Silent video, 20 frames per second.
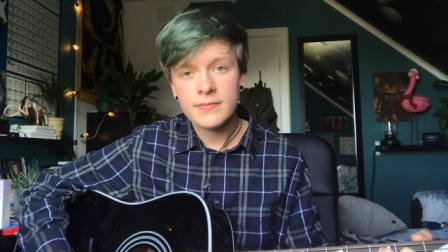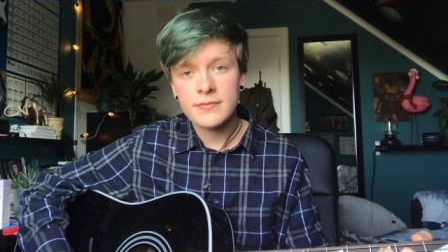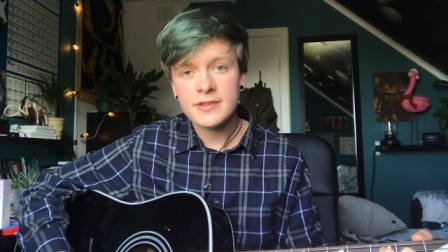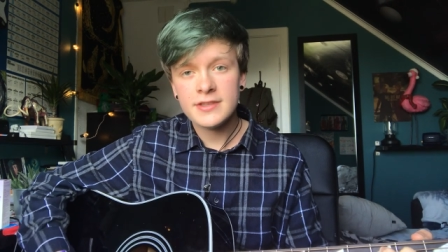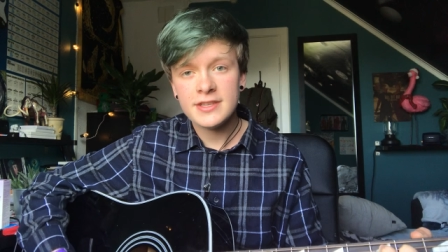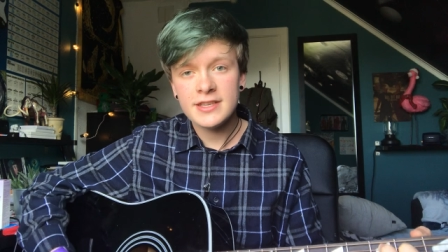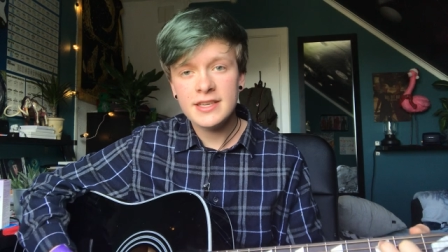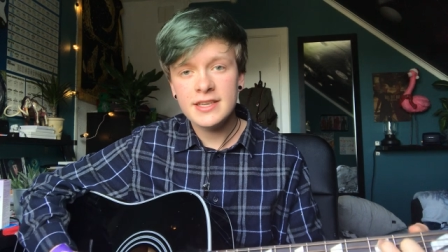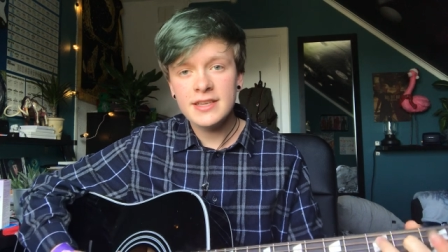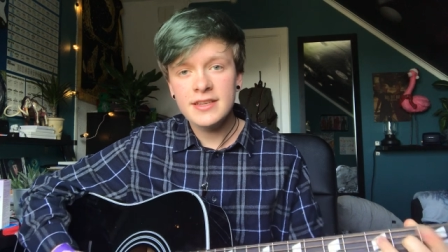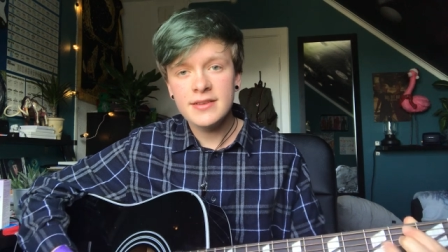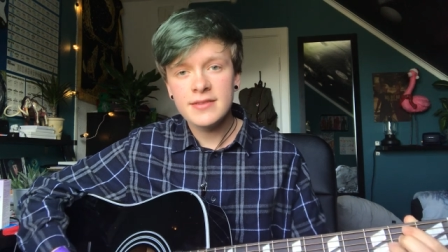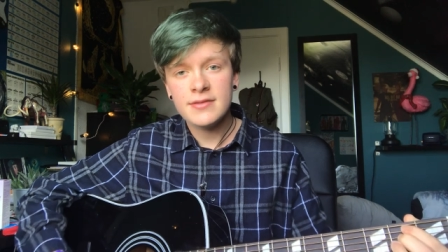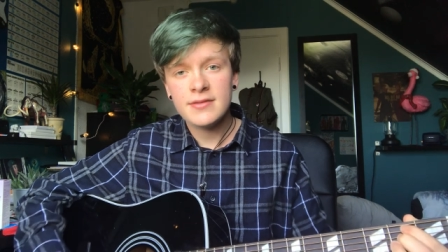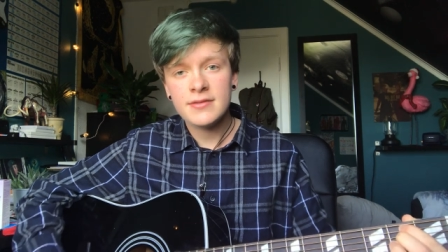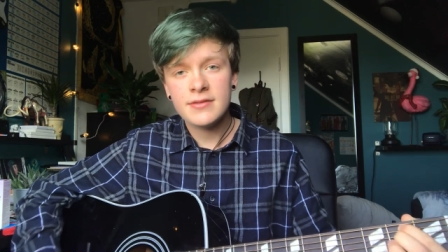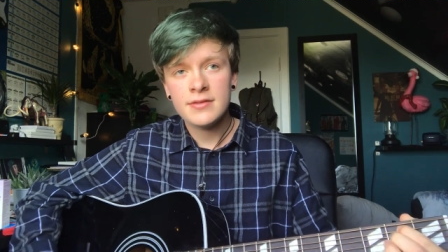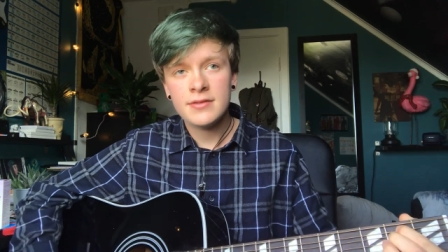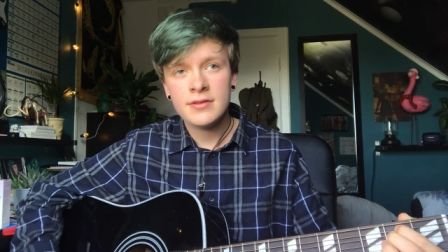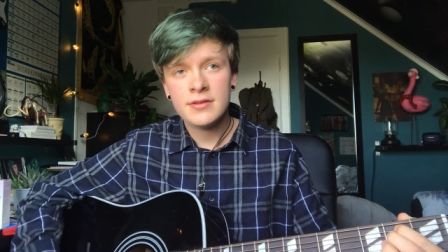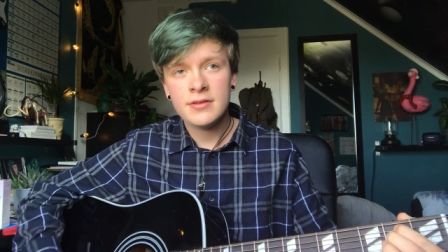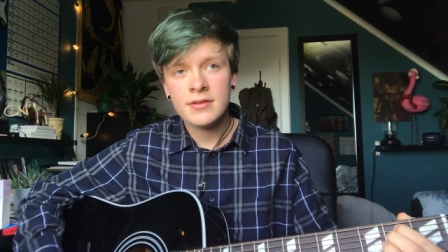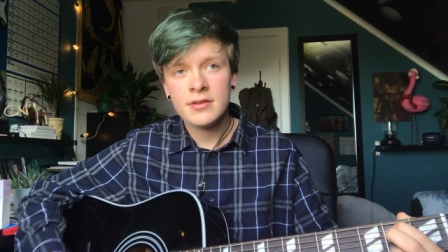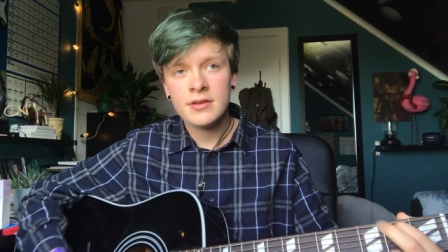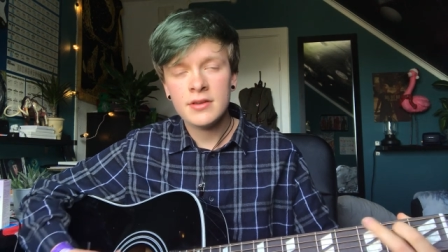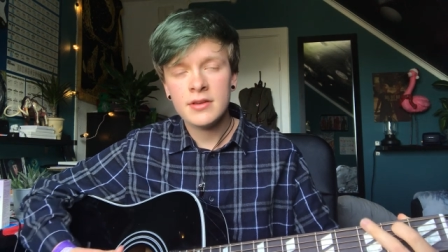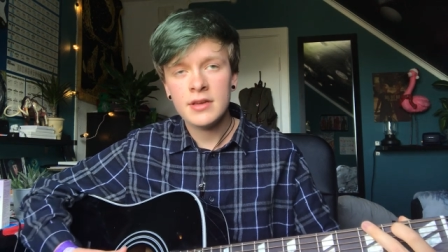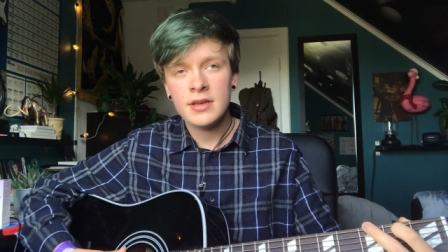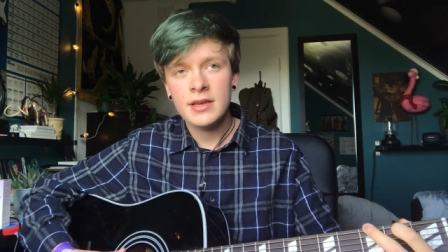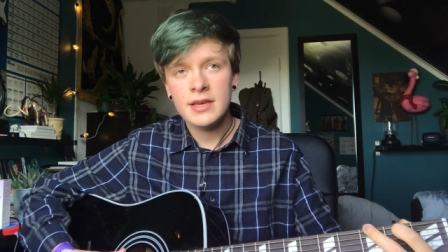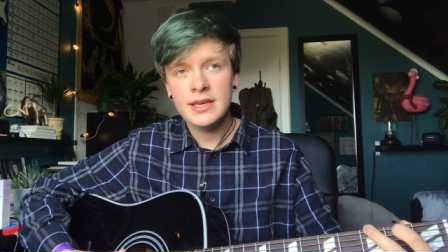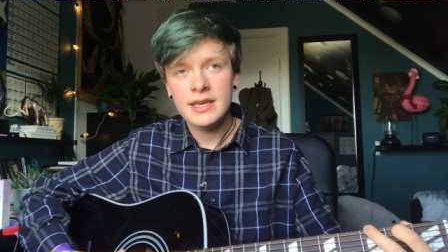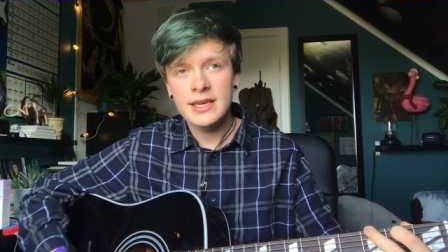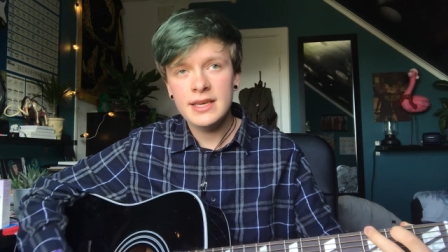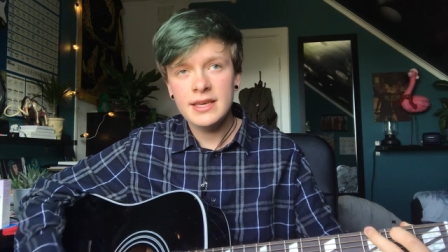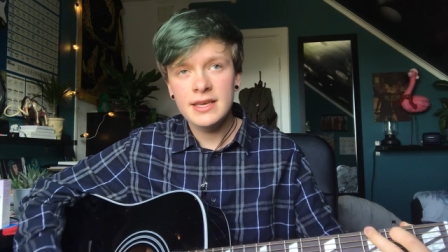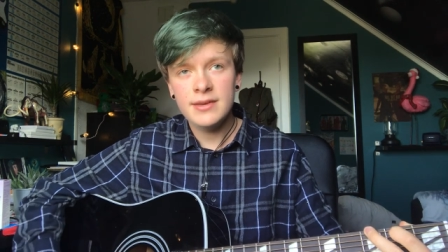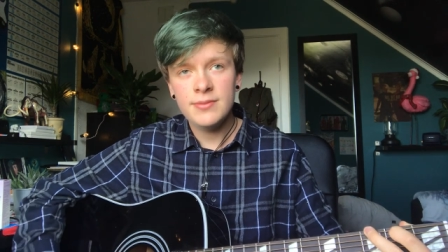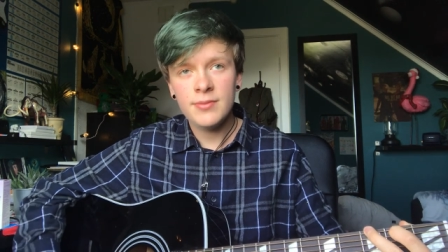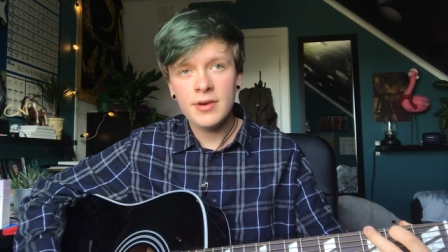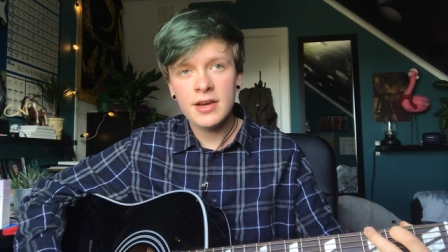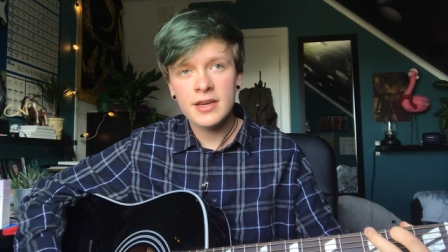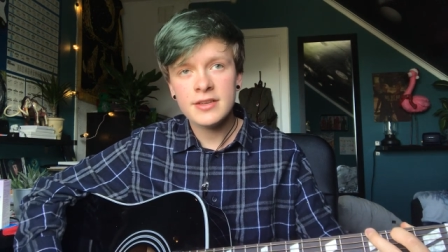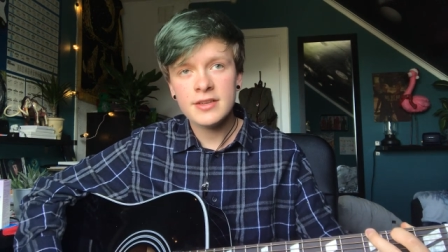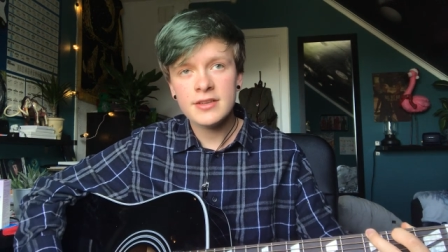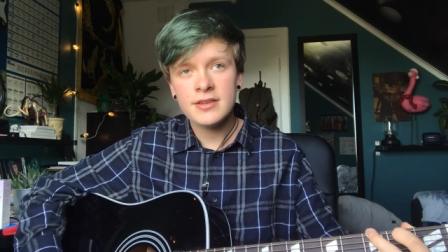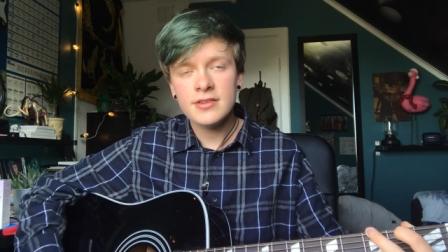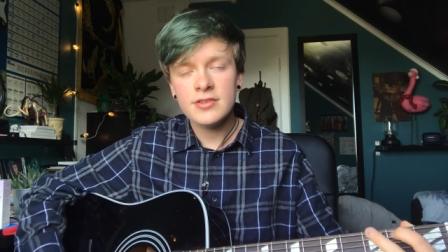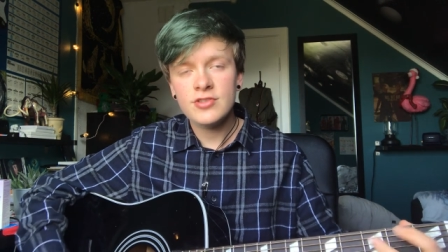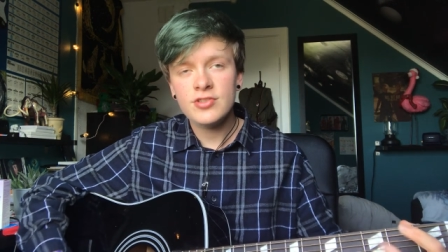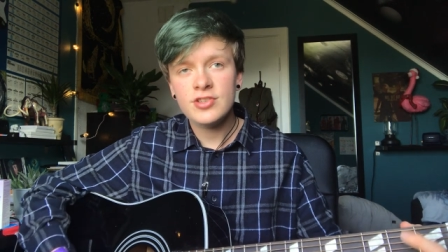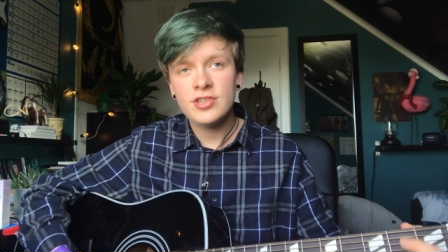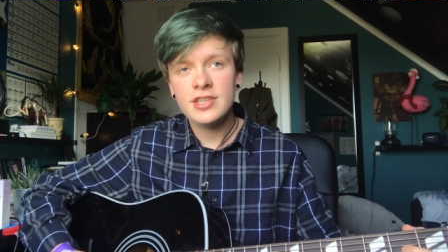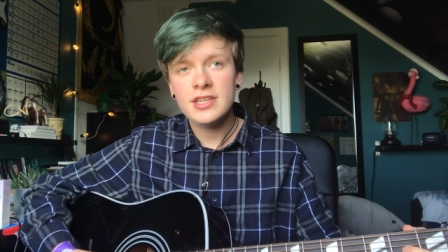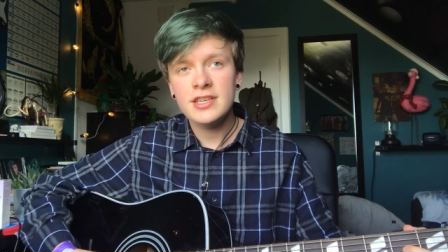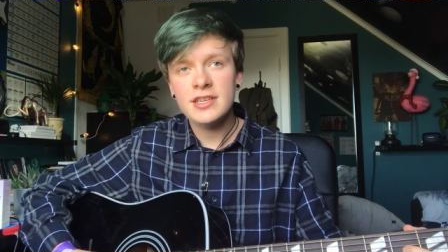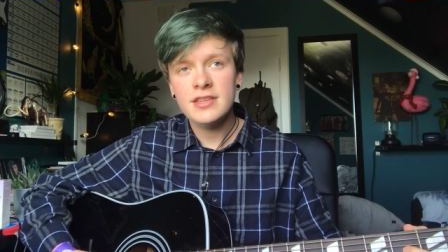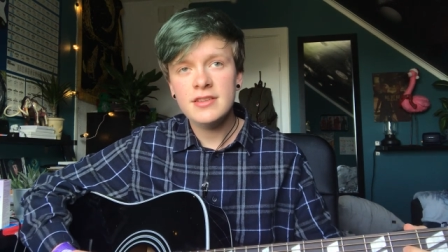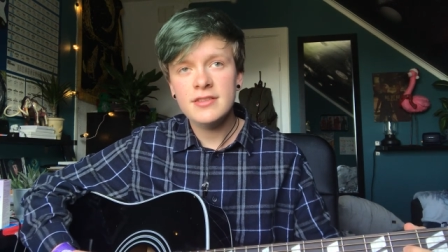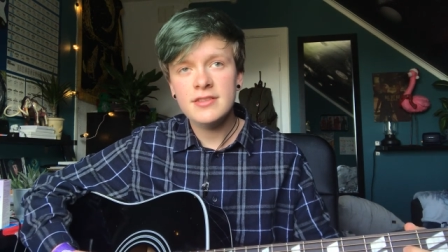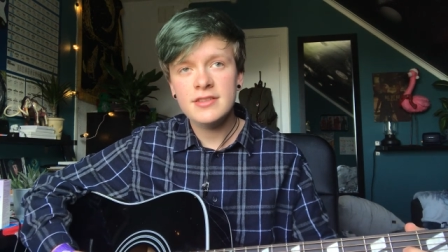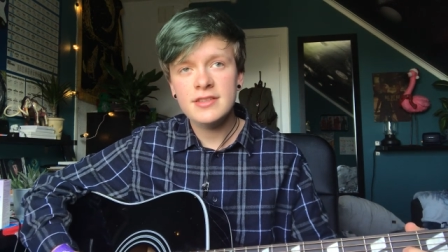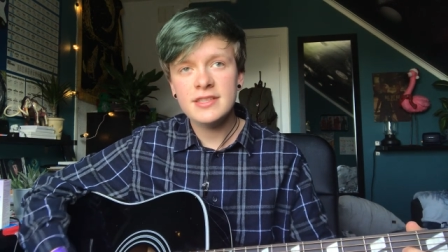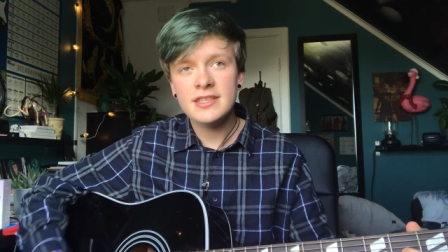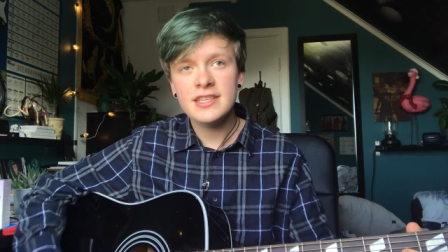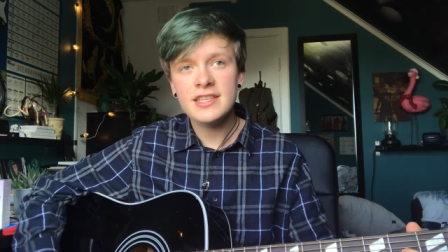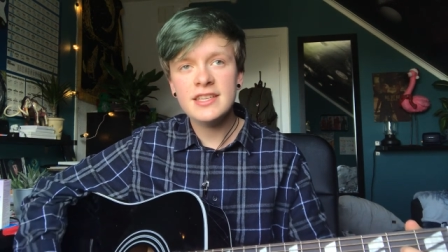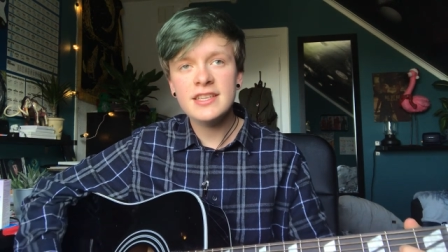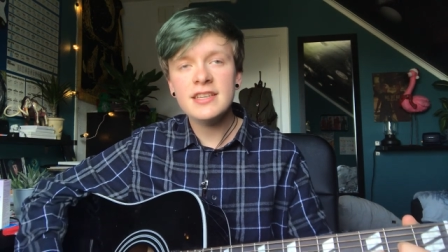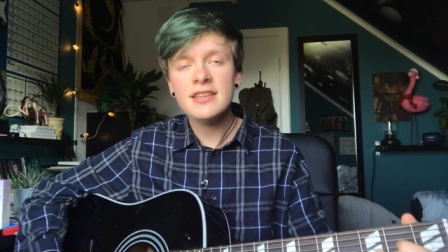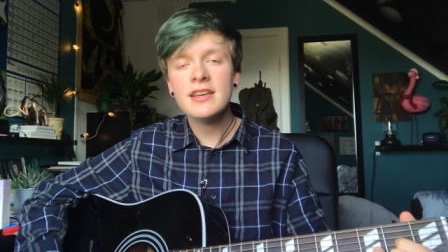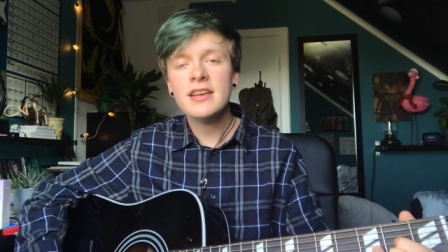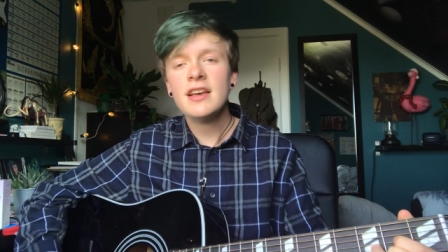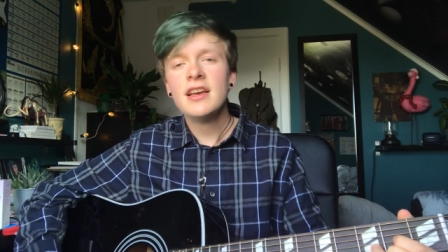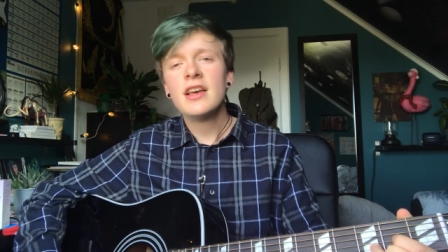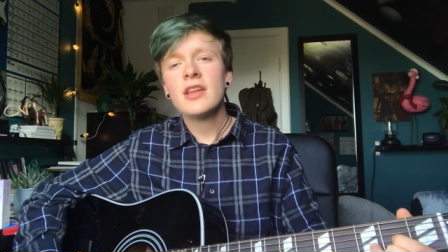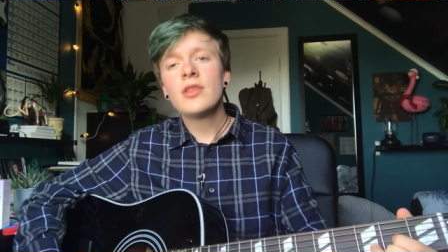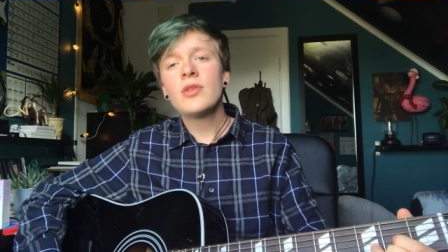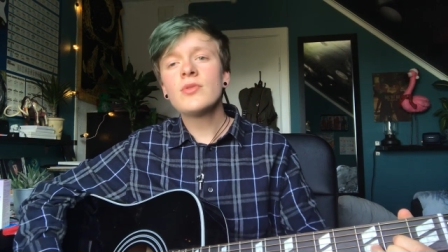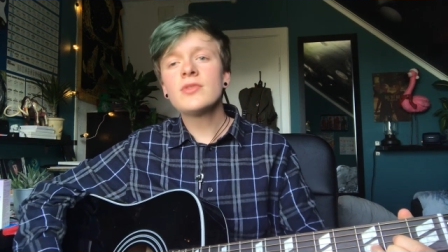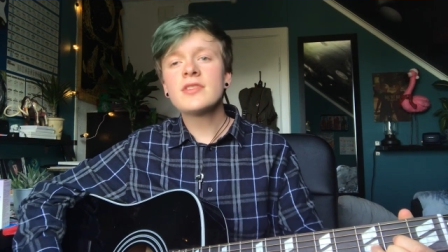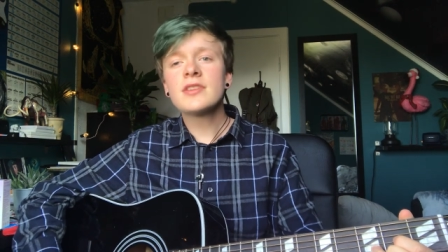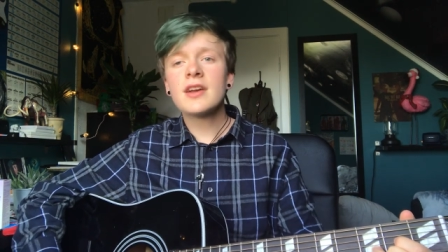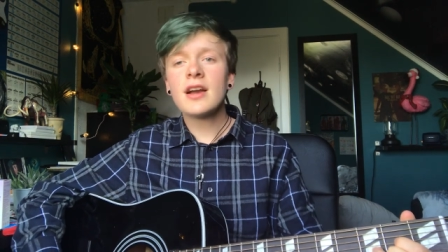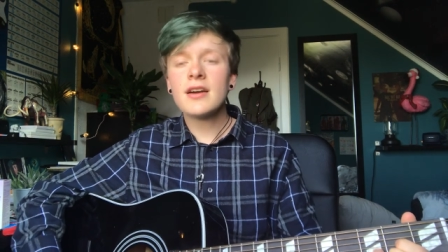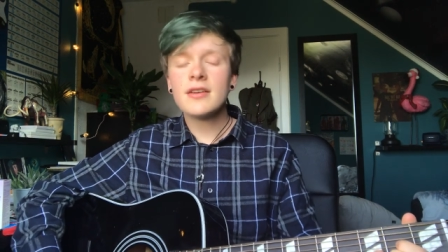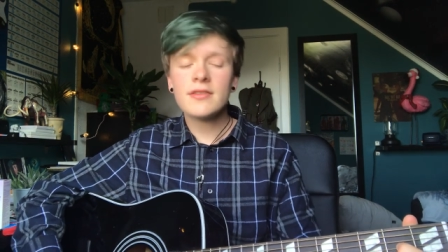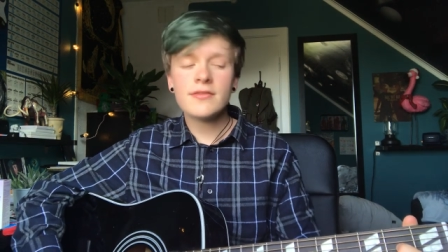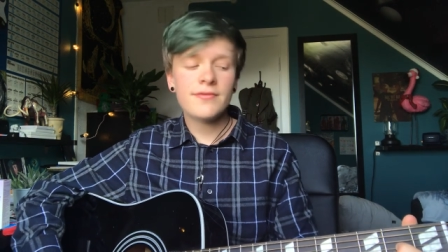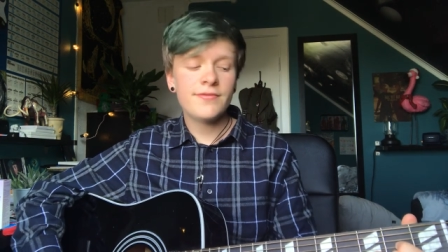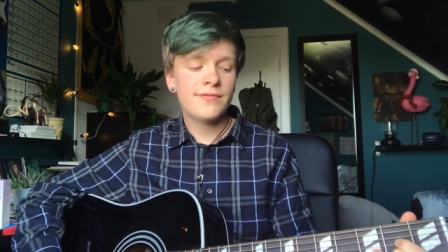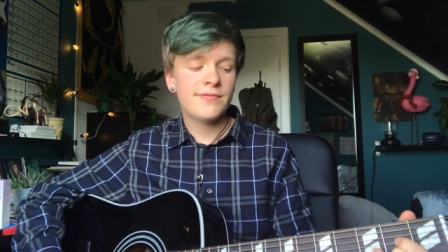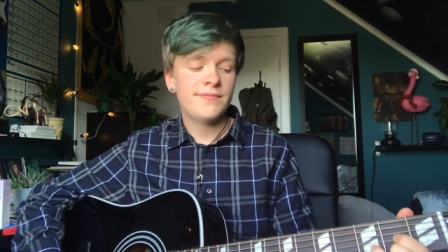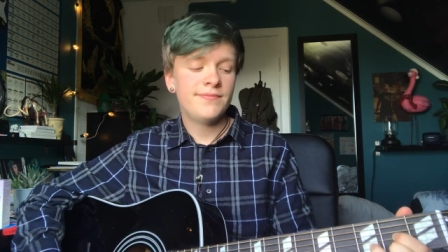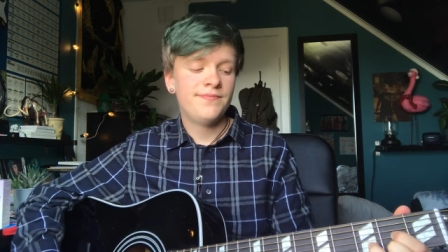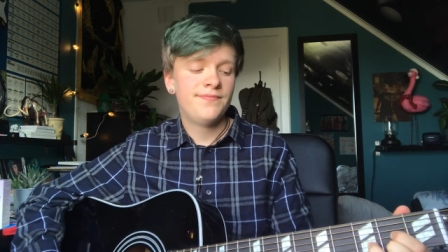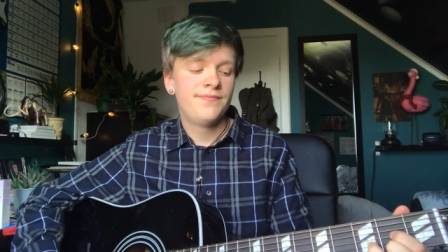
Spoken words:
C, E minor, G, D. Those are kind of